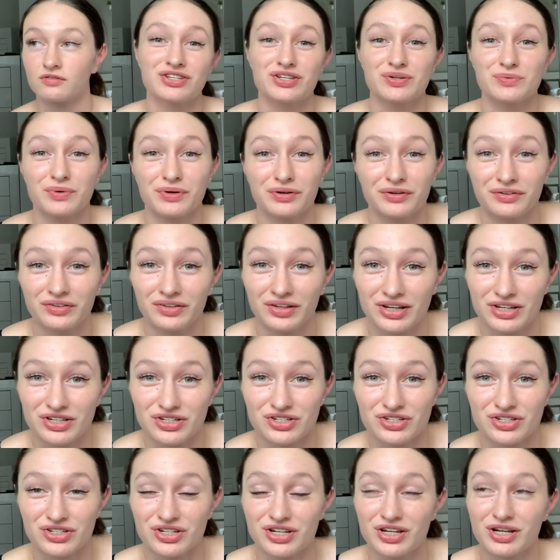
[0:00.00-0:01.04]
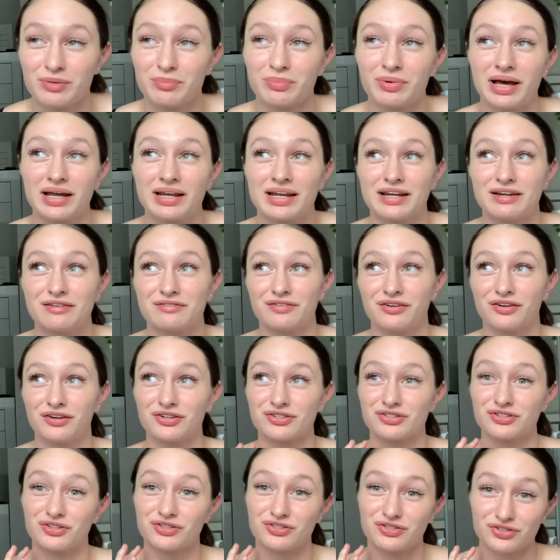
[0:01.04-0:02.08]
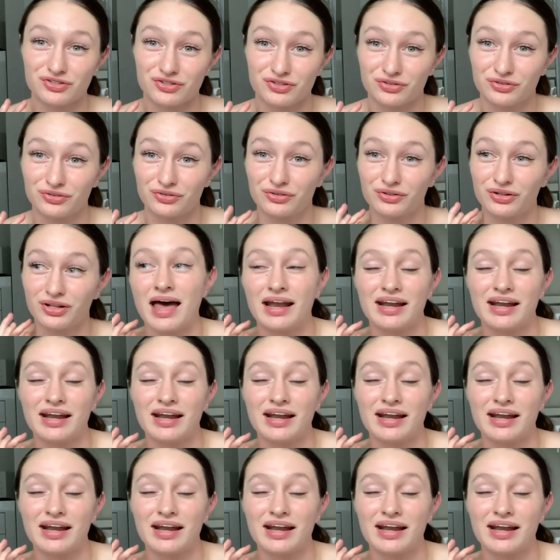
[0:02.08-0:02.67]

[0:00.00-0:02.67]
So in a relationship, I need to focus on school